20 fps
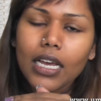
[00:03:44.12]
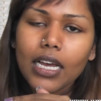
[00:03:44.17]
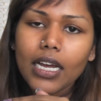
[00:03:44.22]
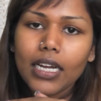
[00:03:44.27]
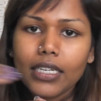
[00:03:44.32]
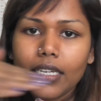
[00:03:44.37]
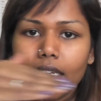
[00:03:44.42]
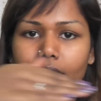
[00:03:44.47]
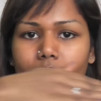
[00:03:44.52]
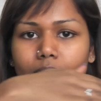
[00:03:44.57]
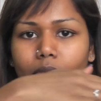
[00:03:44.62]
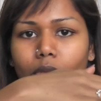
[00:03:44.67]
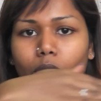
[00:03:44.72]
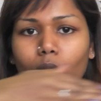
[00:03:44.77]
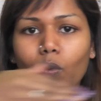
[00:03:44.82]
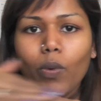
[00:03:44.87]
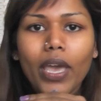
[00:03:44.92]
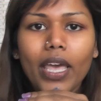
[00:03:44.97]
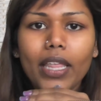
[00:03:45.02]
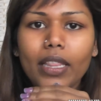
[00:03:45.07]
cut
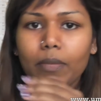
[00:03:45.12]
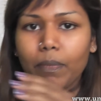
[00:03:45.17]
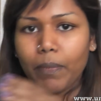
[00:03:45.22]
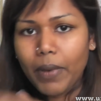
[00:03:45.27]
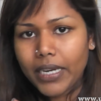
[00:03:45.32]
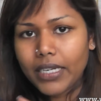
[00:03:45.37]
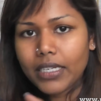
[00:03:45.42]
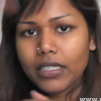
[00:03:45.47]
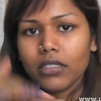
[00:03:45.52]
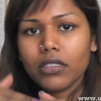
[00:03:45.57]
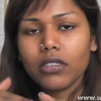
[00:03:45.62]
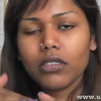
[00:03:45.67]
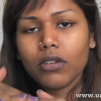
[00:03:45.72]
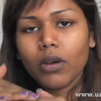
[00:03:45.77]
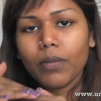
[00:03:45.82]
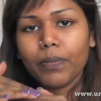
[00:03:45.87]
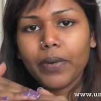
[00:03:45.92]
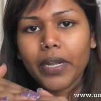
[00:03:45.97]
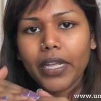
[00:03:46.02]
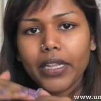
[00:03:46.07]
where the pattern
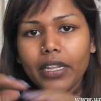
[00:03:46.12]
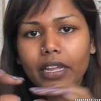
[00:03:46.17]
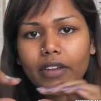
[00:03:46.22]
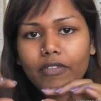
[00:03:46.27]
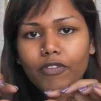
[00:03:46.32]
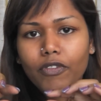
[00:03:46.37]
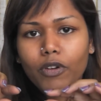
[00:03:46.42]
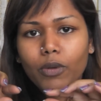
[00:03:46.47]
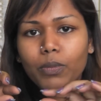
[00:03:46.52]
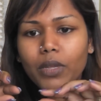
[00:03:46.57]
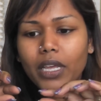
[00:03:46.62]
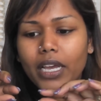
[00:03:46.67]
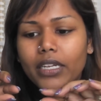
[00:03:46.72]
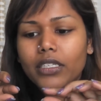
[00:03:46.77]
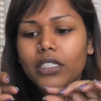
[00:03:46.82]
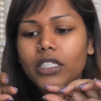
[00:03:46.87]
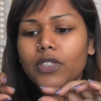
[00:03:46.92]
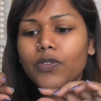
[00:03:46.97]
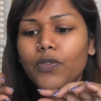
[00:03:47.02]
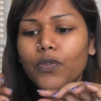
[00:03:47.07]
stopped and then from there,
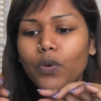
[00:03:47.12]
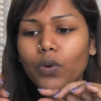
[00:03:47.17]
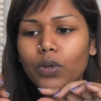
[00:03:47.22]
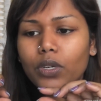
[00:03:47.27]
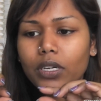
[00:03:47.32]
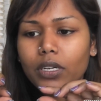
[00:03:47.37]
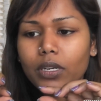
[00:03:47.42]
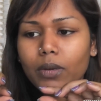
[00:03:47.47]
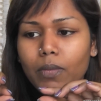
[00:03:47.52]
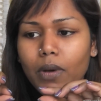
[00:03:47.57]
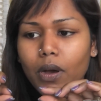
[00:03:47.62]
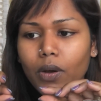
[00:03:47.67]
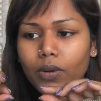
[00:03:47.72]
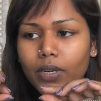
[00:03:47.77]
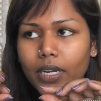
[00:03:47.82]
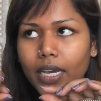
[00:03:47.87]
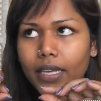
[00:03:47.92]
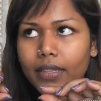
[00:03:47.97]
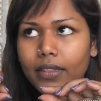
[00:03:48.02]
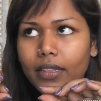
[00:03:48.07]
I just folded
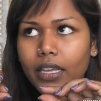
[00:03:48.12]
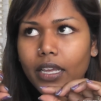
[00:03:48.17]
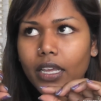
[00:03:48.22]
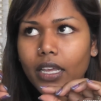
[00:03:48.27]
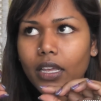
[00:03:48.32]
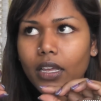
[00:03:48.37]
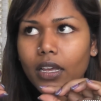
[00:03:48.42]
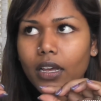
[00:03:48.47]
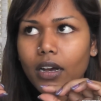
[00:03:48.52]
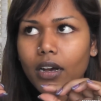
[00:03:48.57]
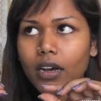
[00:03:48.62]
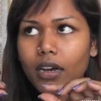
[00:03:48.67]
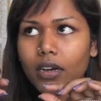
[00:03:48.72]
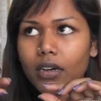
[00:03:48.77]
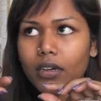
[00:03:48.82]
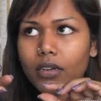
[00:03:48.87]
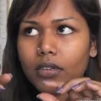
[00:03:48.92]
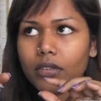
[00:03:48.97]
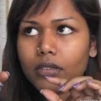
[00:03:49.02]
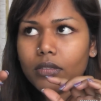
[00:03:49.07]
about, I think,
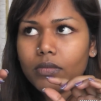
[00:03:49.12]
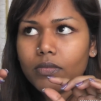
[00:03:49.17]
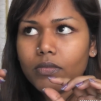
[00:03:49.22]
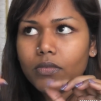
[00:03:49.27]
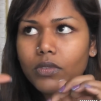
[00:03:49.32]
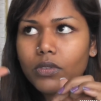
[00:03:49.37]
uh,